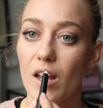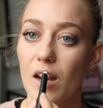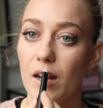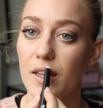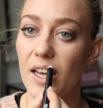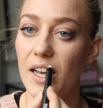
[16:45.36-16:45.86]

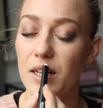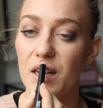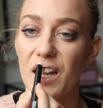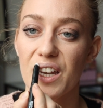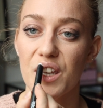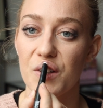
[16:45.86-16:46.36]
like that,
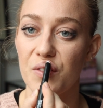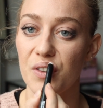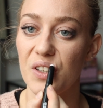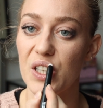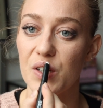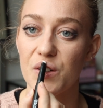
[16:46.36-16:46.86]
like you
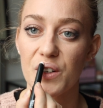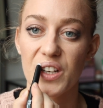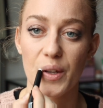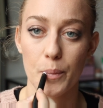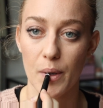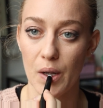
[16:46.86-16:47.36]
would do
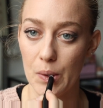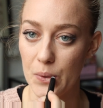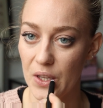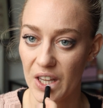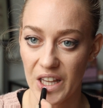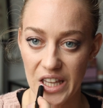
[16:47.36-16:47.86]
with lip
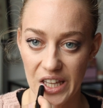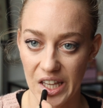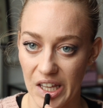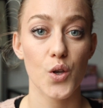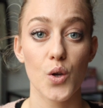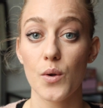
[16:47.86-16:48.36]
balm.
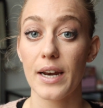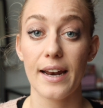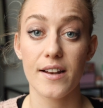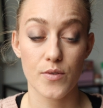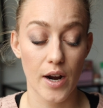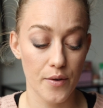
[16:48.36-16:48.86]
You
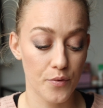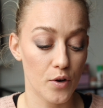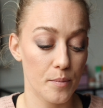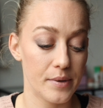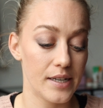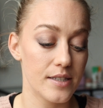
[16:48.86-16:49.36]
let it dry
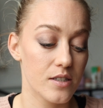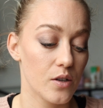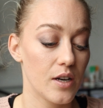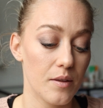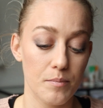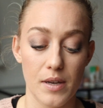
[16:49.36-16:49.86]
for a bit, so
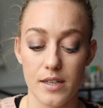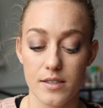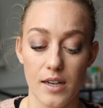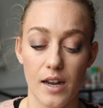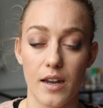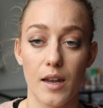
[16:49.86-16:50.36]
that
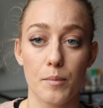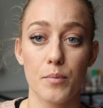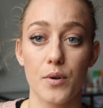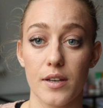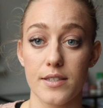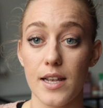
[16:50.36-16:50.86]
means I can
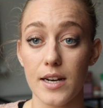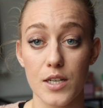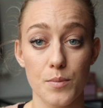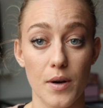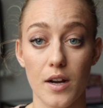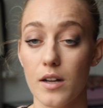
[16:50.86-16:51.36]
put setting
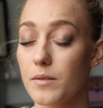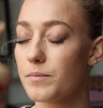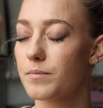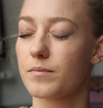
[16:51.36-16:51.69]
spray on.